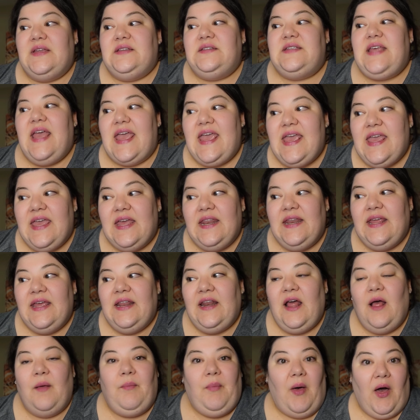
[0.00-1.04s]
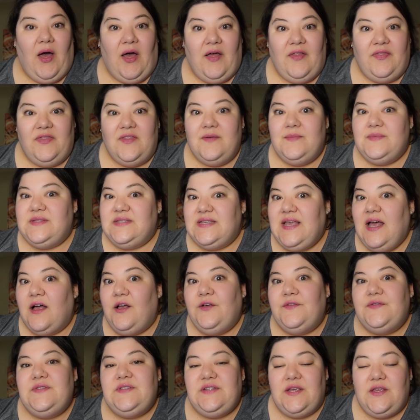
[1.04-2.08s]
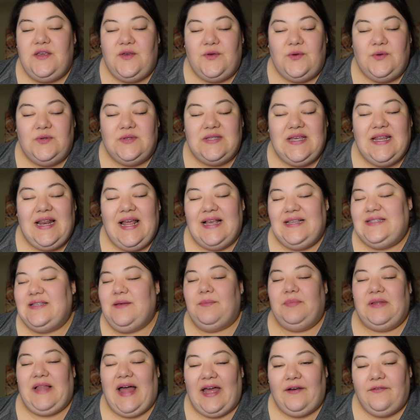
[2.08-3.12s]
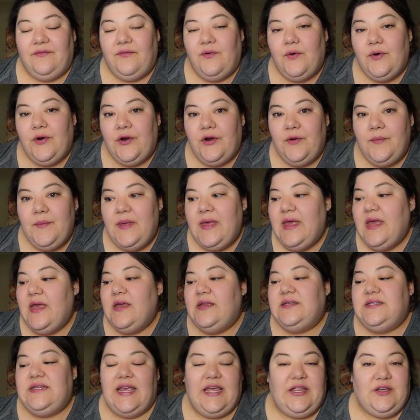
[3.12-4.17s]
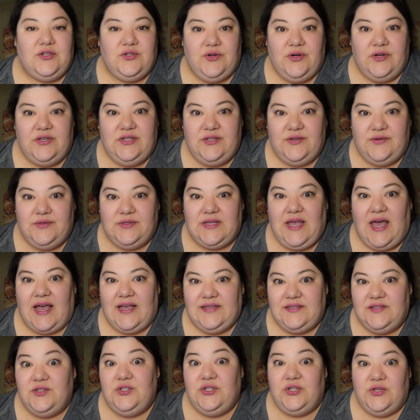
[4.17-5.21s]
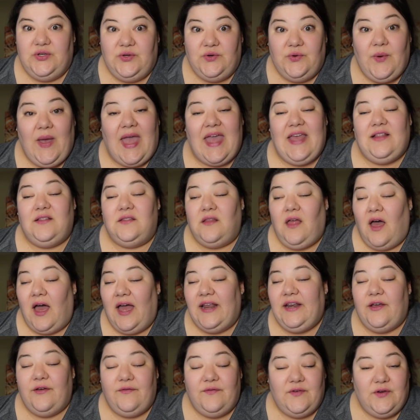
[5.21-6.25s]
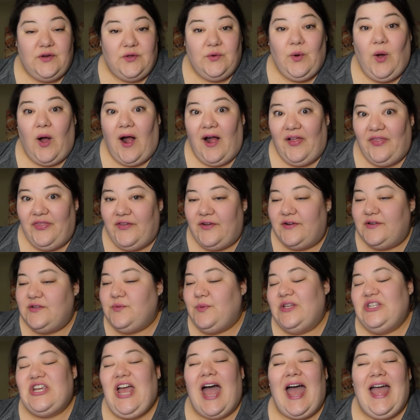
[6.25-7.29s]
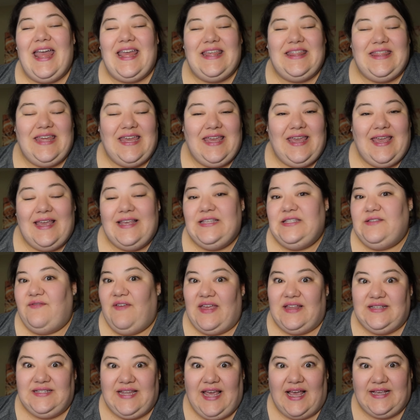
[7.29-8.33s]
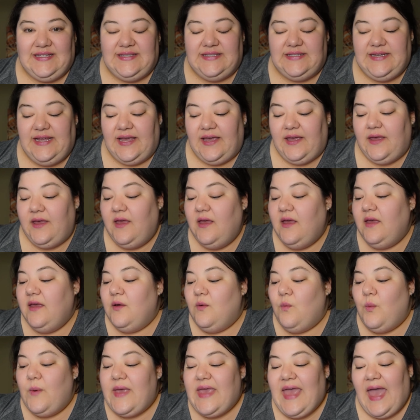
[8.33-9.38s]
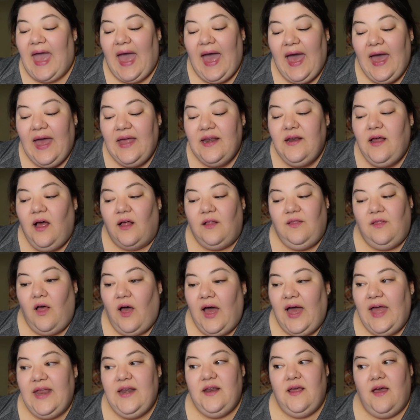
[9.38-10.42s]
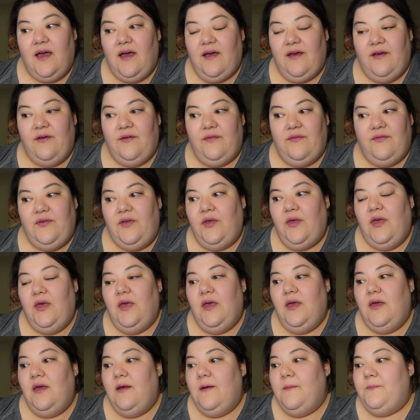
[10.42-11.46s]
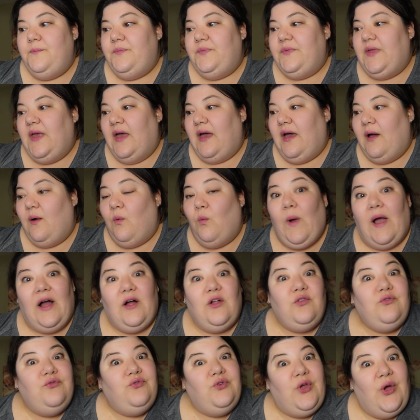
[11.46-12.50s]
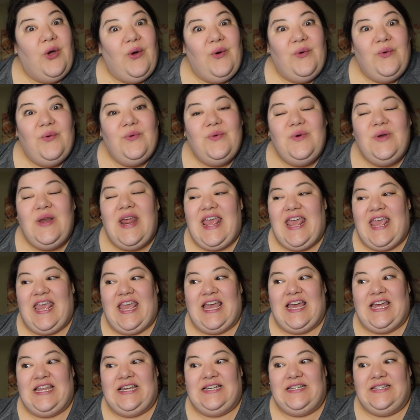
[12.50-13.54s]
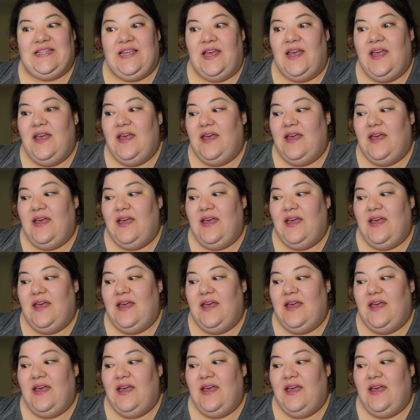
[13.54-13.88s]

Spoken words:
taken it upon themselves to use it as a platform to introduce us to a lot of new authors, which I think is fantastic. We had a lot of well-known and